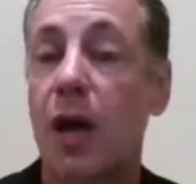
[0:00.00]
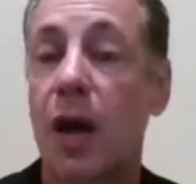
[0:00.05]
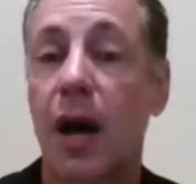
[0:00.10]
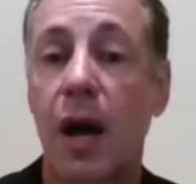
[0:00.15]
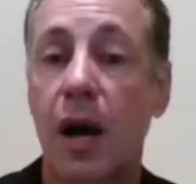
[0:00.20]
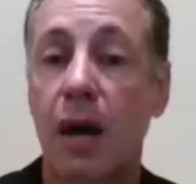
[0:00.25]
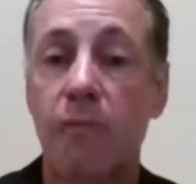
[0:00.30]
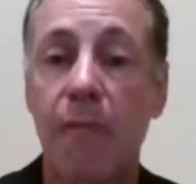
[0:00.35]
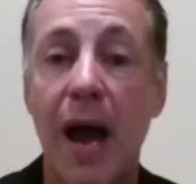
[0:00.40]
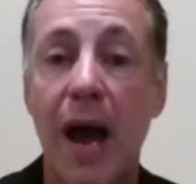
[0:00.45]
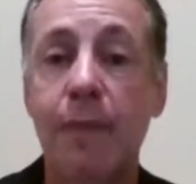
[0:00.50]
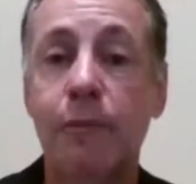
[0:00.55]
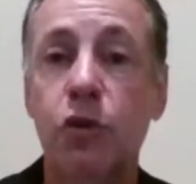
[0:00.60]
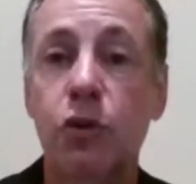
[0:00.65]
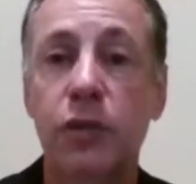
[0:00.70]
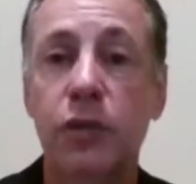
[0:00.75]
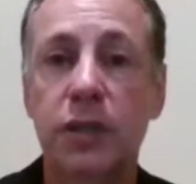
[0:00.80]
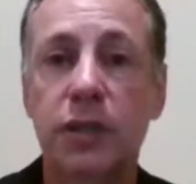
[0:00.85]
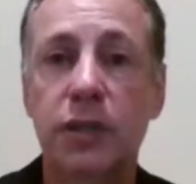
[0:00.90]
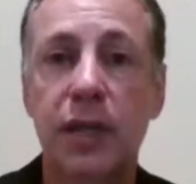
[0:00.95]
I'm
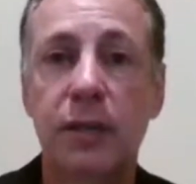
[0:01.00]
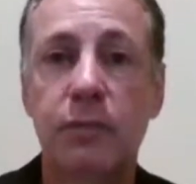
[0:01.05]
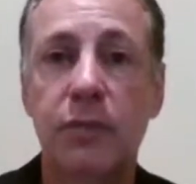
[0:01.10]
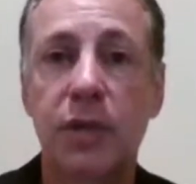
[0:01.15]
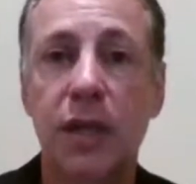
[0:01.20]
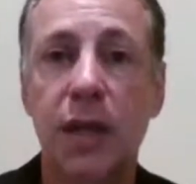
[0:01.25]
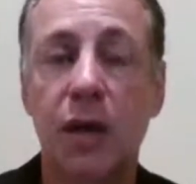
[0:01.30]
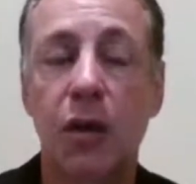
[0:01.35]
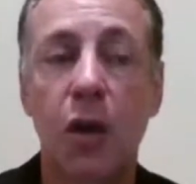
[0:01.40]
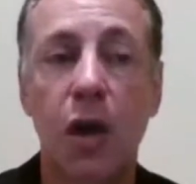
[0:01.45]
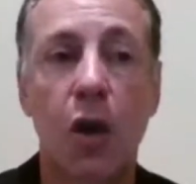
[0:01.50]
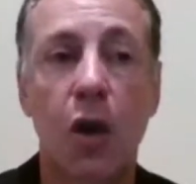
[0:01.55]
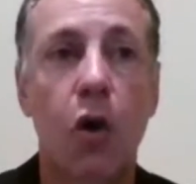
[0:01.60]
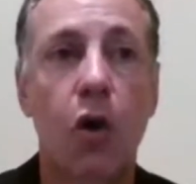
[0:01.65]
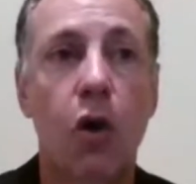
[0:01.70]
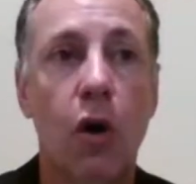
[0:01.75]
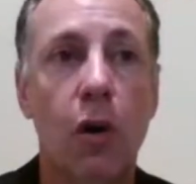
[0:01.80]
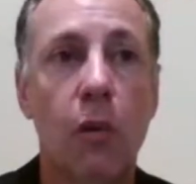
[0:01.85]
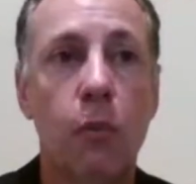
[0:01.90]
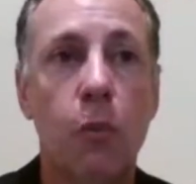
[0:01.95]
doing the same thing.
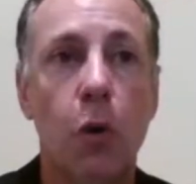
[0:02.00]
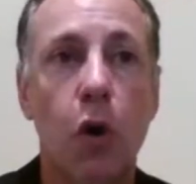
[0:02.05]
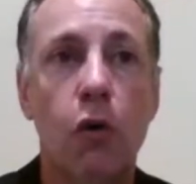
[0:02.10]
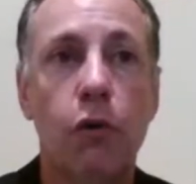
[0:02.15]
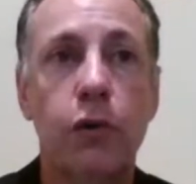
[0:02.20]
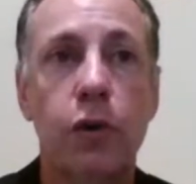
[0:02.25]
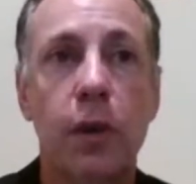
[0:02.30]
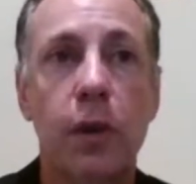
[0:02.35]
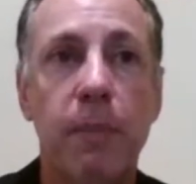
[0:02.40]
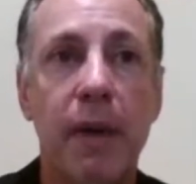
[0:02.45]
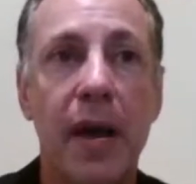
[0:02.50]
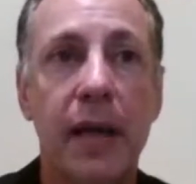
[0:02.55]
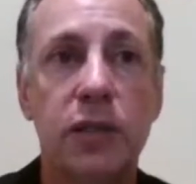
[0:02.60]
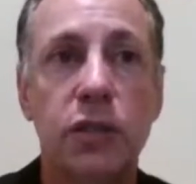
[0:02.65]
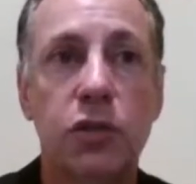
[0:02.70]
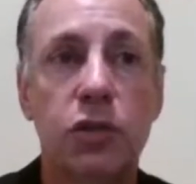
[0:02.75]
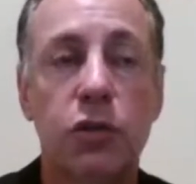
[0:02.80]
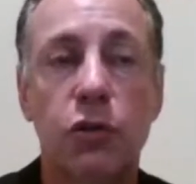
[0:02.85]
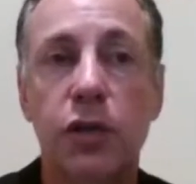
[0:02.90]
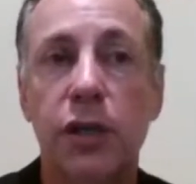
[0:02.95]
Over the
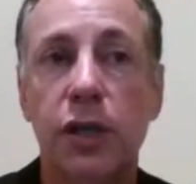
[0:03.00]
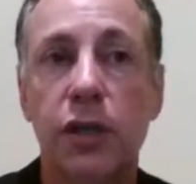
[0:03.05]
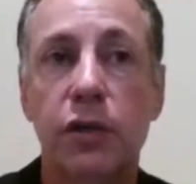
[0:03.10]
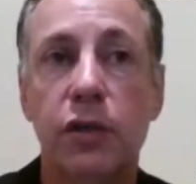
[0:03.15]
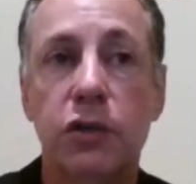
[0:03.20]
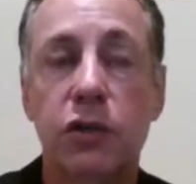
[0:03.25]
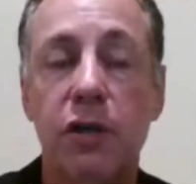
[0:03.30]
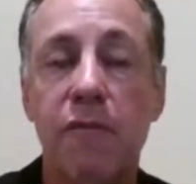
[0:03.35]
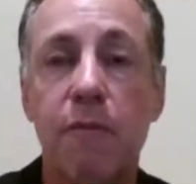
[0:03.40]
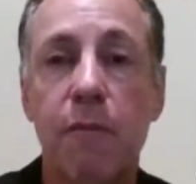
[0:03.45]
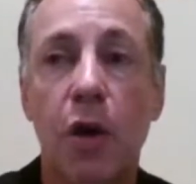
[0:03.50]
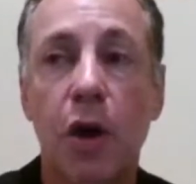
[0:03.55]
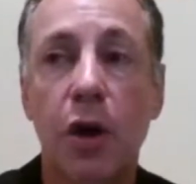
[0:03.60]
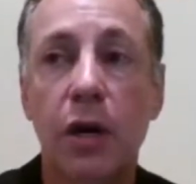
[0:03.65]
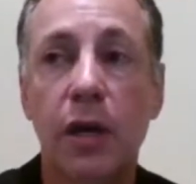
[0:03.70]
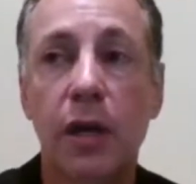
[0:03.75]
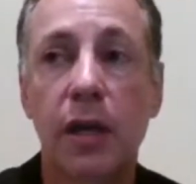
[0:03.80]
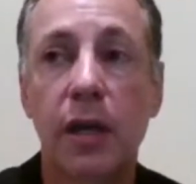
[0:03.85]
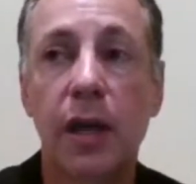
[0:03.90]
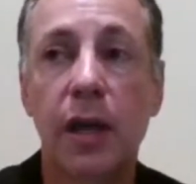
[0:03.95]
past 30 years of
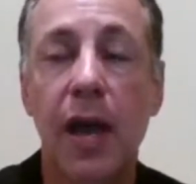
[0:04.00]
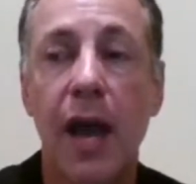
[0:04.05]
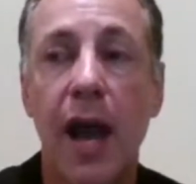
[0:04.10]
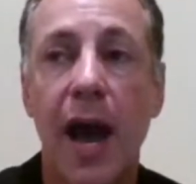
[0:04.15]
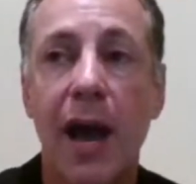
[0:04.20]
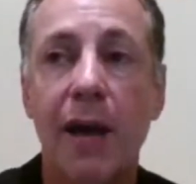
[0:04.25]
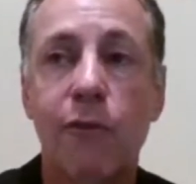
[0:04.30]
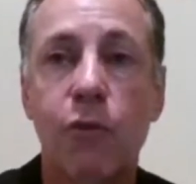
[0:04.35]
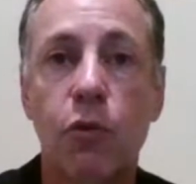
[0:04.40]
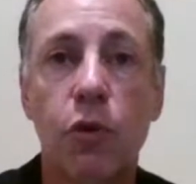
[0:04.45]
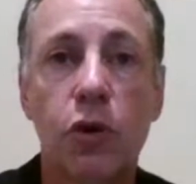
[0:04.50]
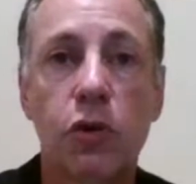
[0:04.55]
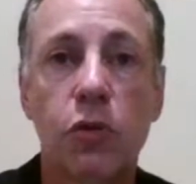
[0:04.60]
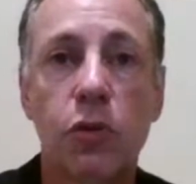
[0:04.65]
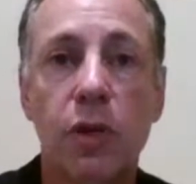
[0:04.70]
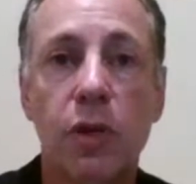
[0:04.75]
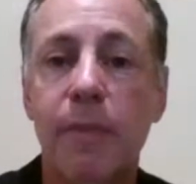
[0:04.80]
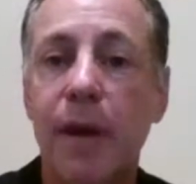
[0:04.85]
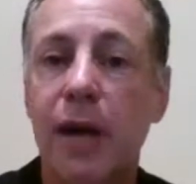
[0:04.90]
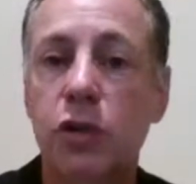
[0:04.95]
marketing, I've worked with
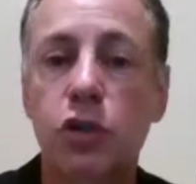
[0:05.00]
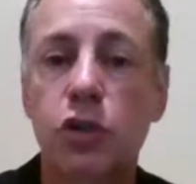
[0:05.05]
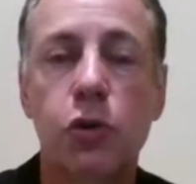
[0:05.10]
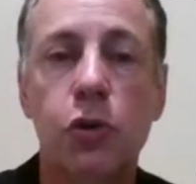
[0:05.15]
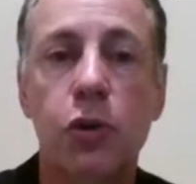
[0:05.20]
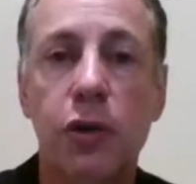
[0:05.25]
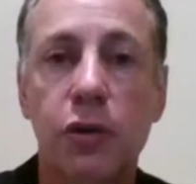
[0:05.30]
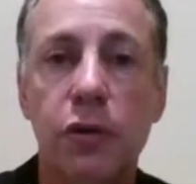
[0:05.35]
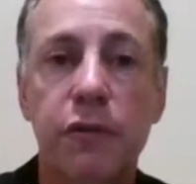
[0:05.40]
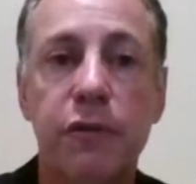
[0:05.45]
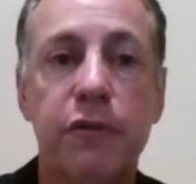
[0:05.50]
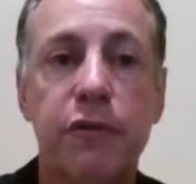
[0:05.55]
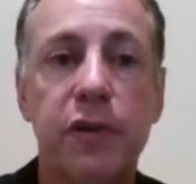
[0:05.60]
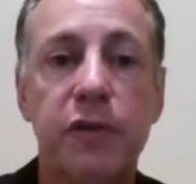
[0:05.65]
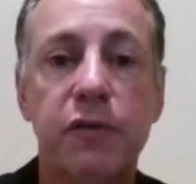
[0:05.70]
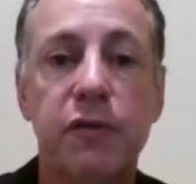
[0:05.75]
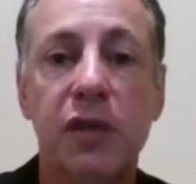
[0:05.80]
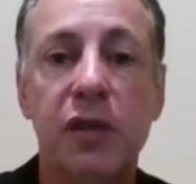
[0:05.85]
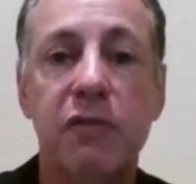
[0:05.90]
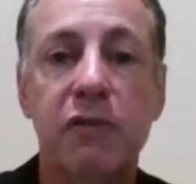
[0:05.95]
about
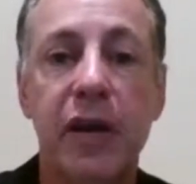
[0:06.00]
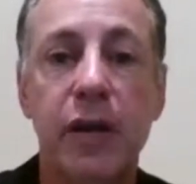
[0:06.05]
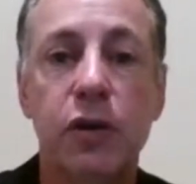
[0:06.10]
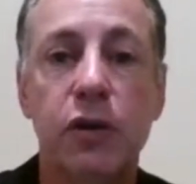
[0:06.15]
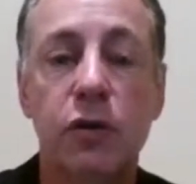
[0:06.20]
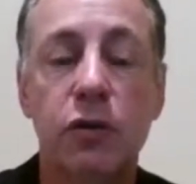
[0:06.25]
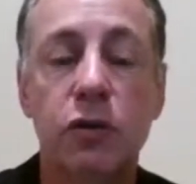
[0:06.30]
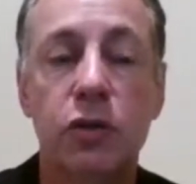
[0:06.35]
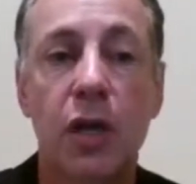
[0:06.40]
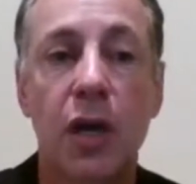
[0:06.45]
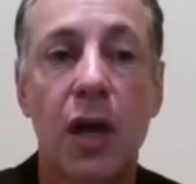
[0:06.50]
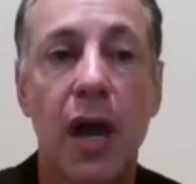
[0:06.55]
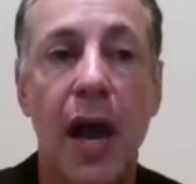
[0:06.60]
250 vendors.